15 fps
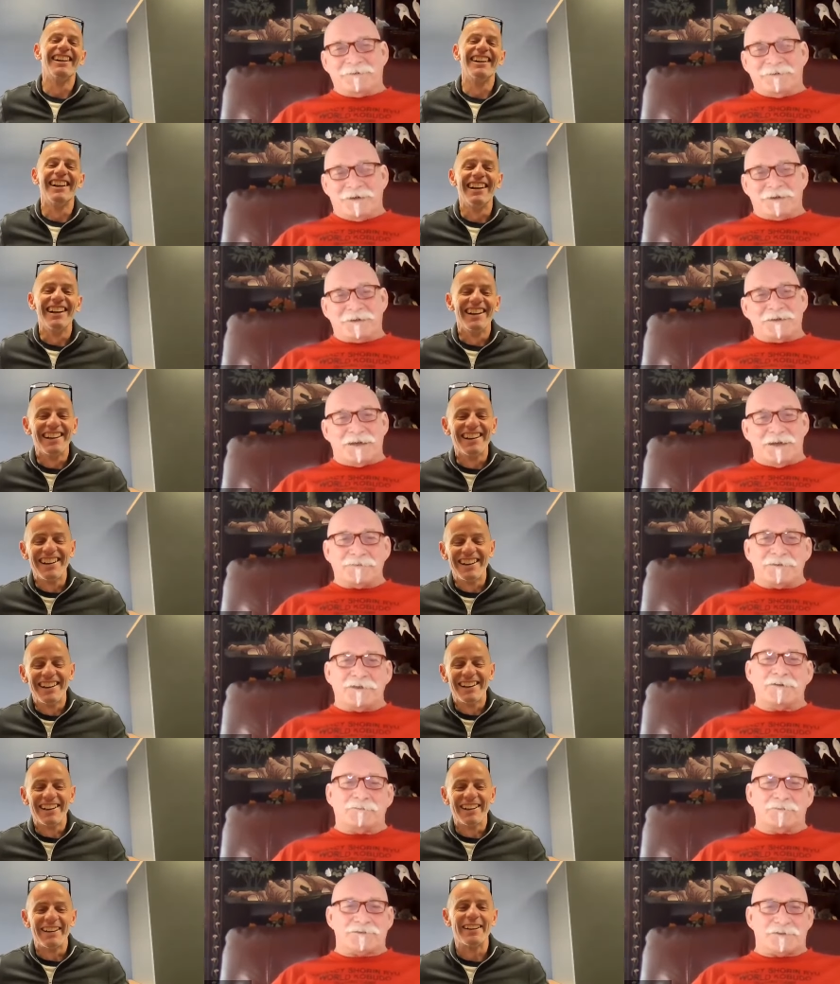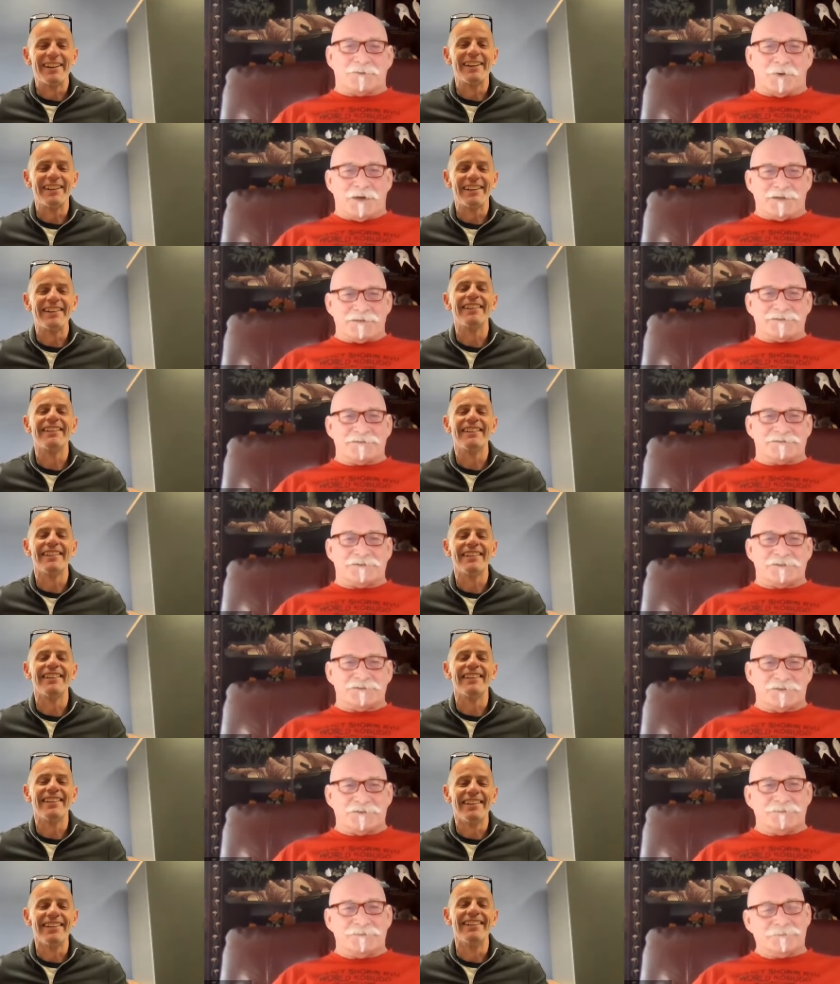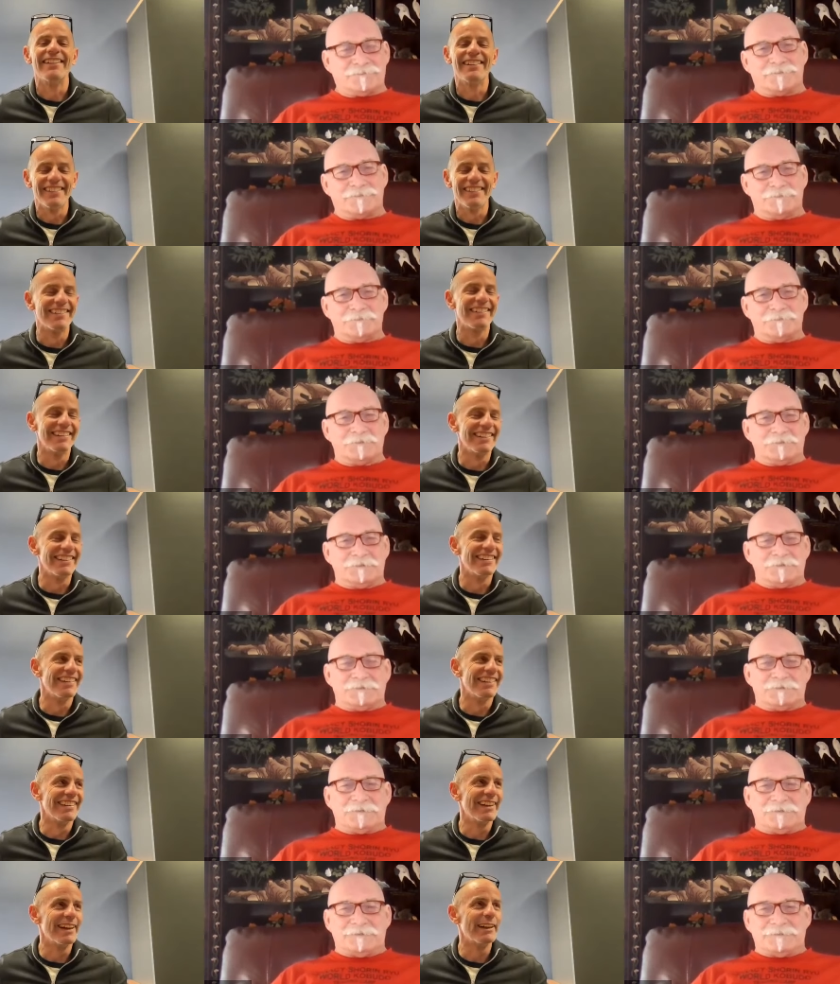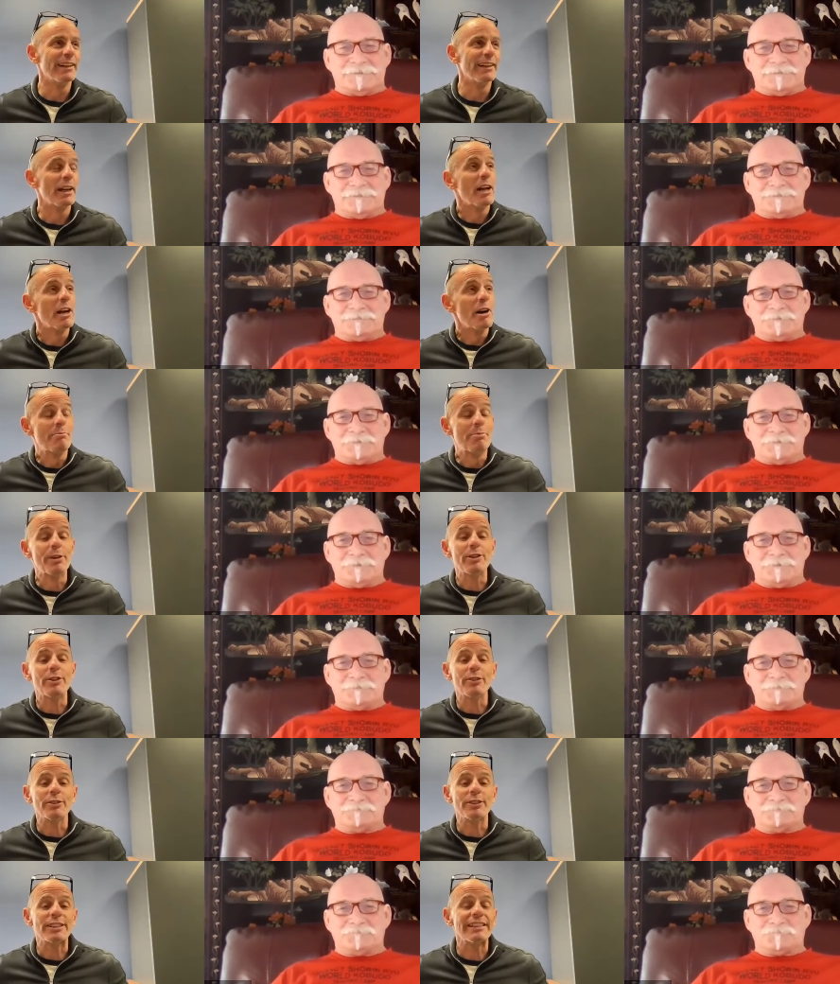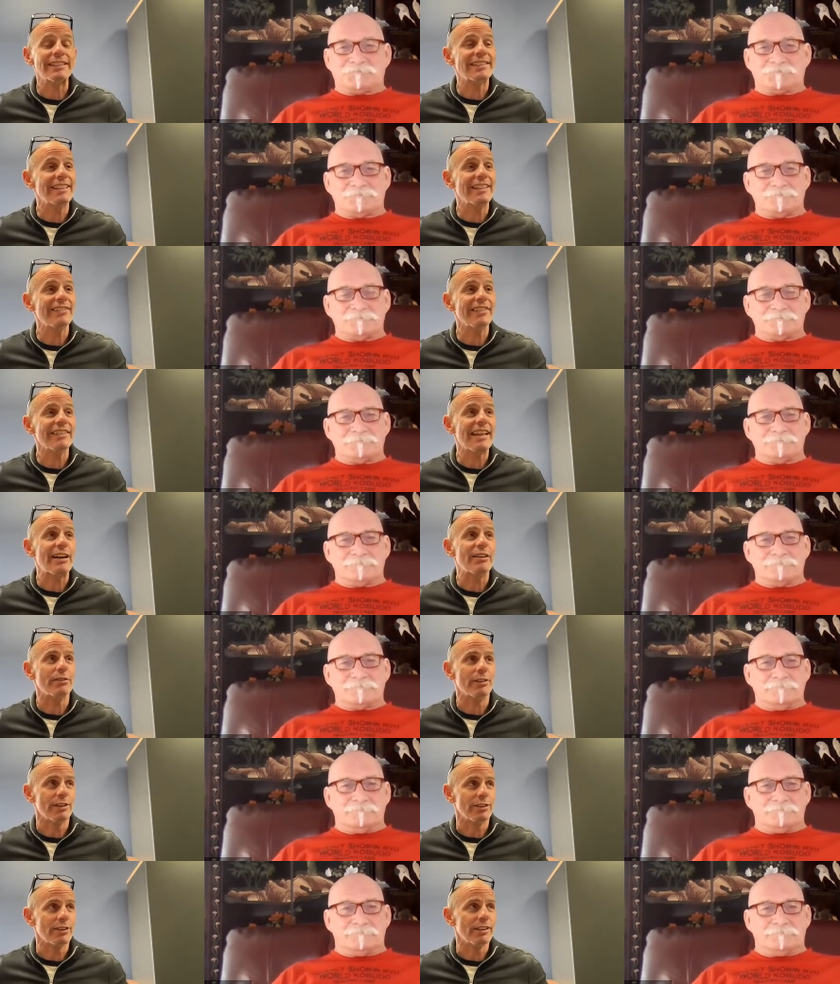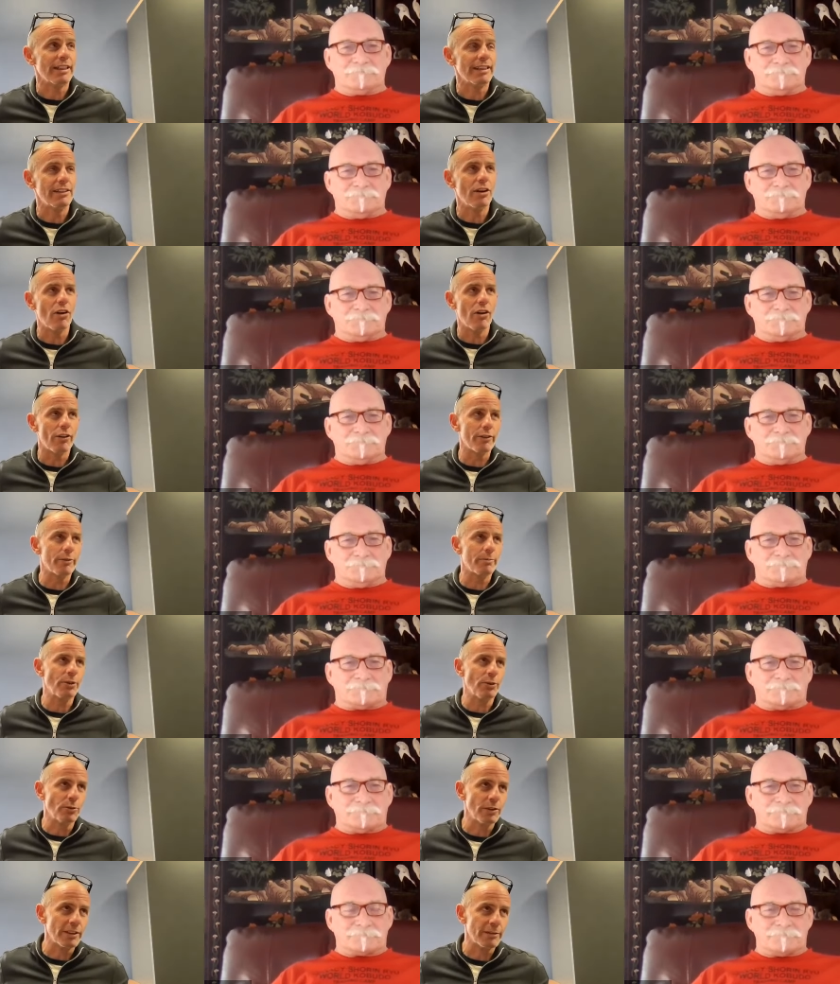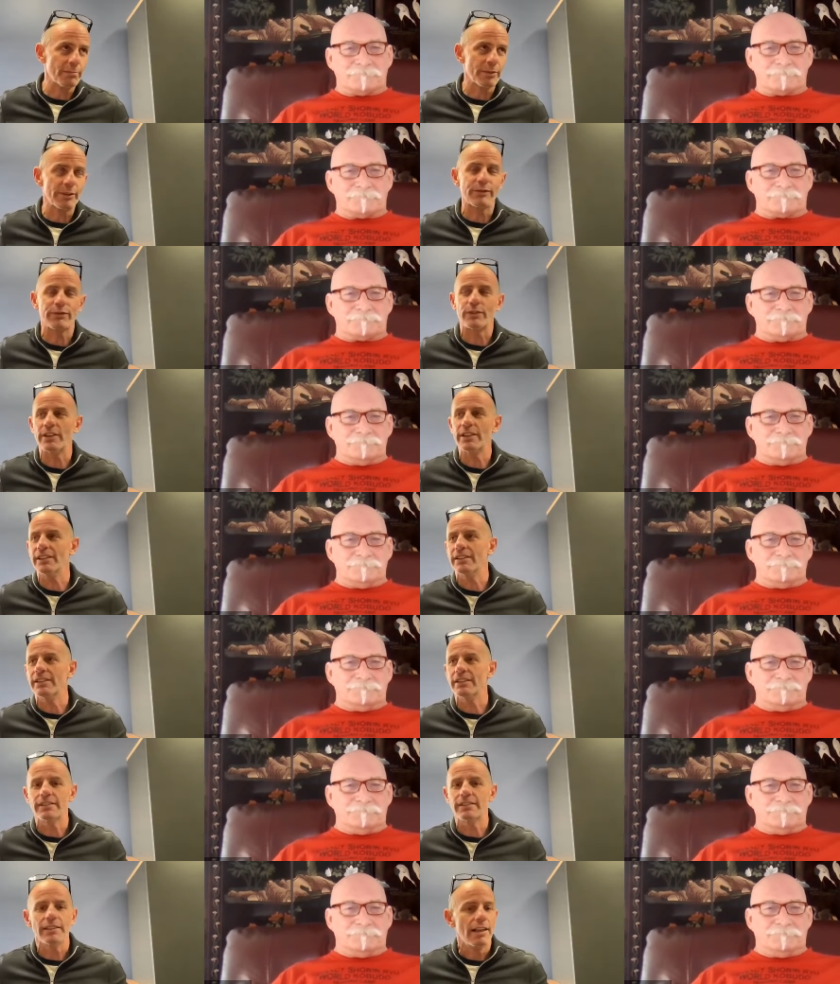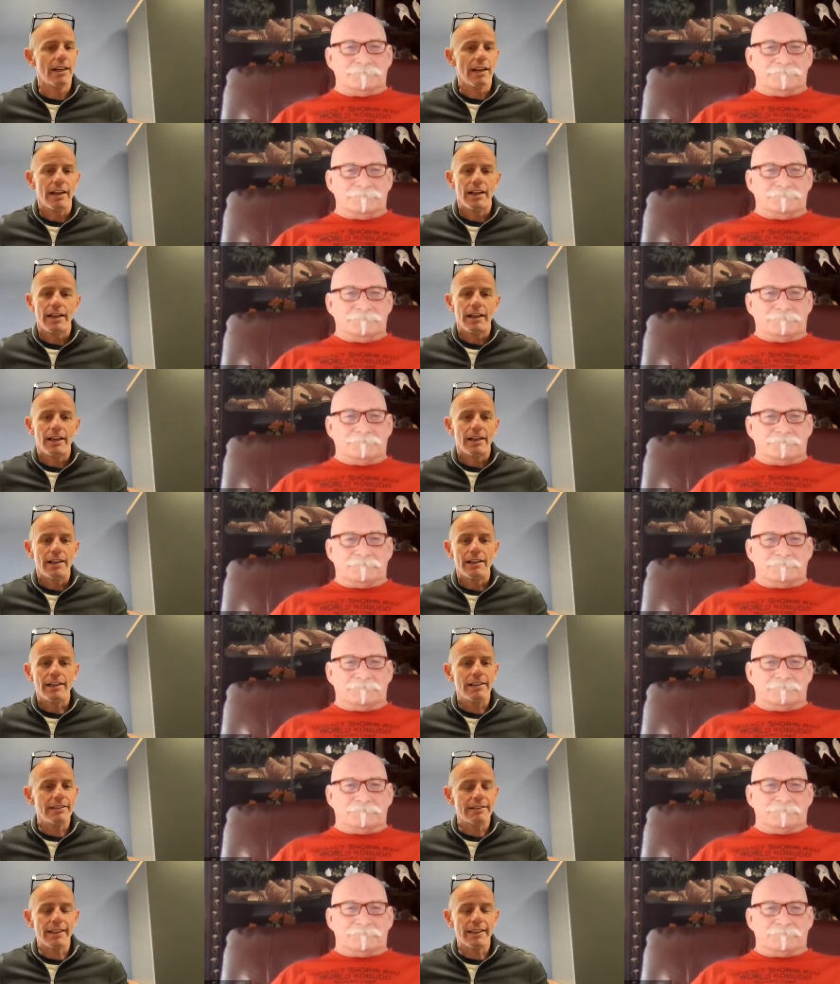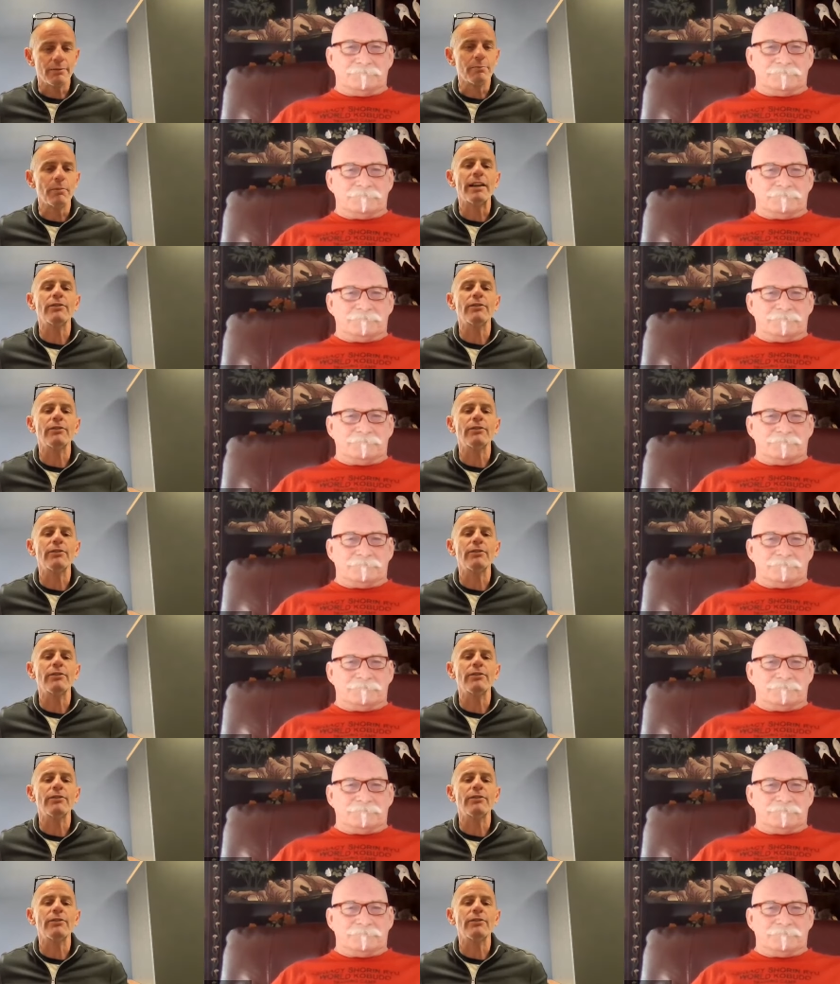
Speaker 1: uh, I, I think it was a wise decision. So,
Speaker 2: yeah. But you notice that's even that when they're like, oh, the bull wouldn't have been afraid. This Eh, then my